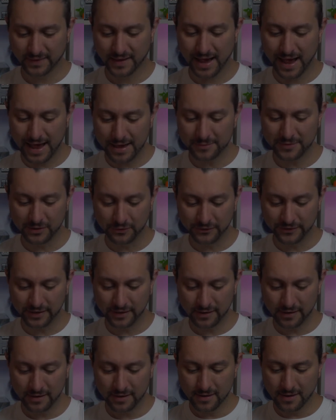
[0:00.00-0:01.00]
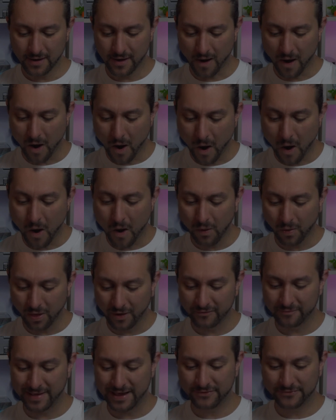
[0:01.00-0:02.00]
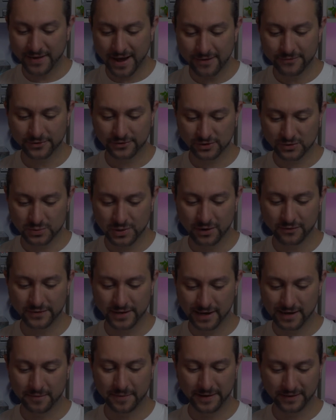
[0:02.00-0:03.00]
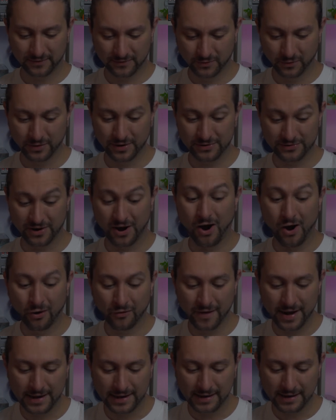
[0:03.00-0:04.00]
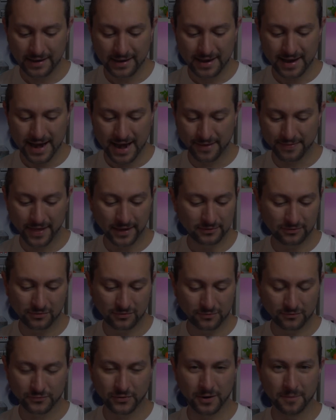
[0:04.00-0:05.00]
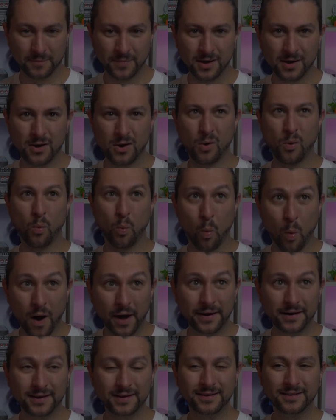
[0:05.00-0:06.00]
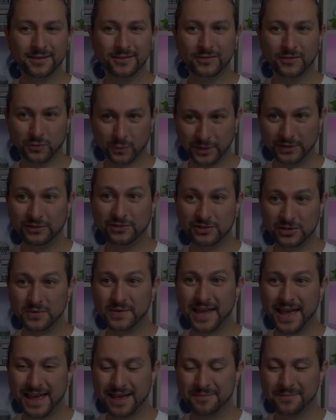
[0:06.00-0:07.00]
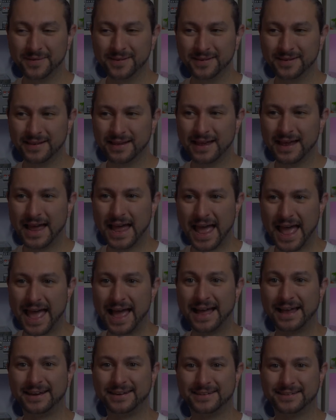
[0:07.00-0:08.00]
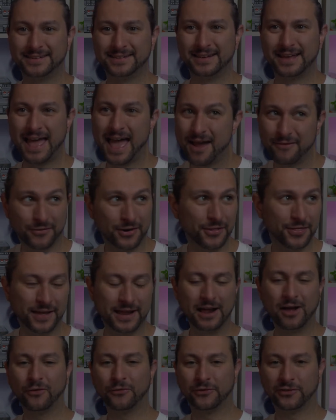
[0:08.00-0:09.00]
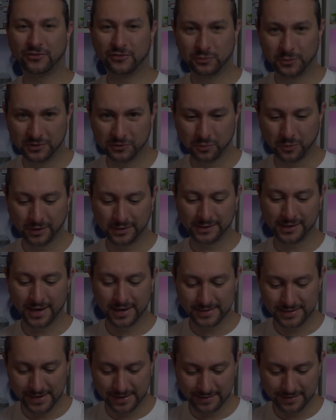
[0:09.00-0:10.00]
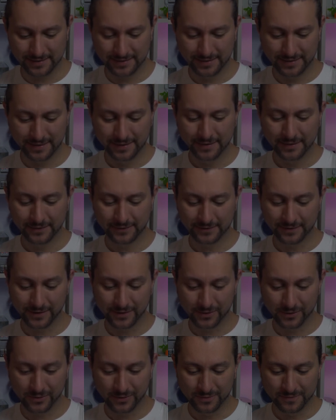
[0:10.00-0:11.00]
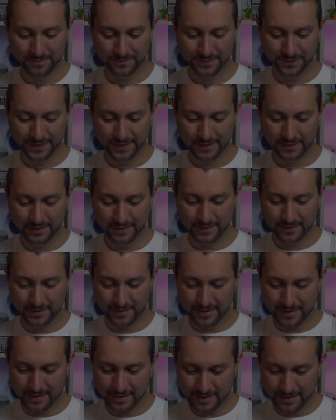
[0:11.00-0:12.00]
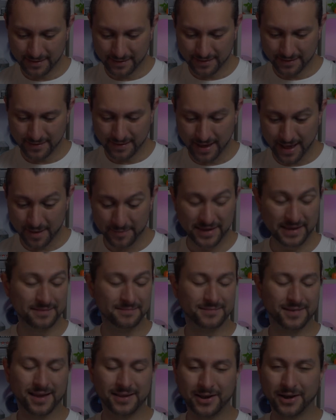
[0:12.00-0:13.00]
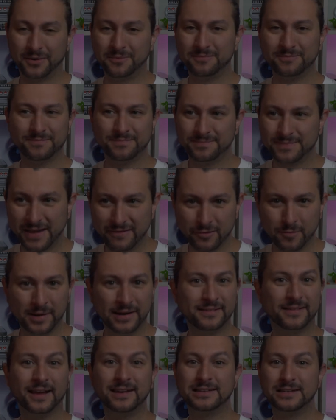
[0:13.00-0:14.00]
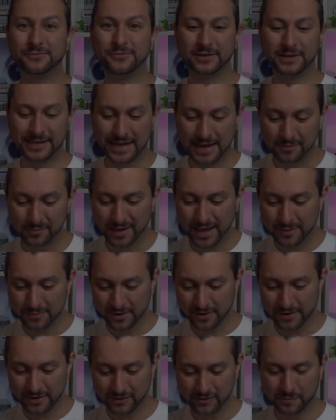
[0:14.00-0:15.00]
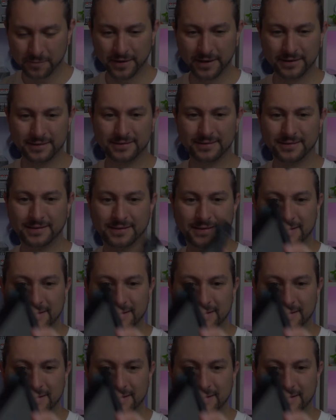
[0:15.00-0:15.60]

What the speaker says: I'm using all of my 512 gigabyte storage already, and that's from one Switch 2 game, and everything else is Switch 1 content. So, I mean, you know, everybody's got different game libraries, but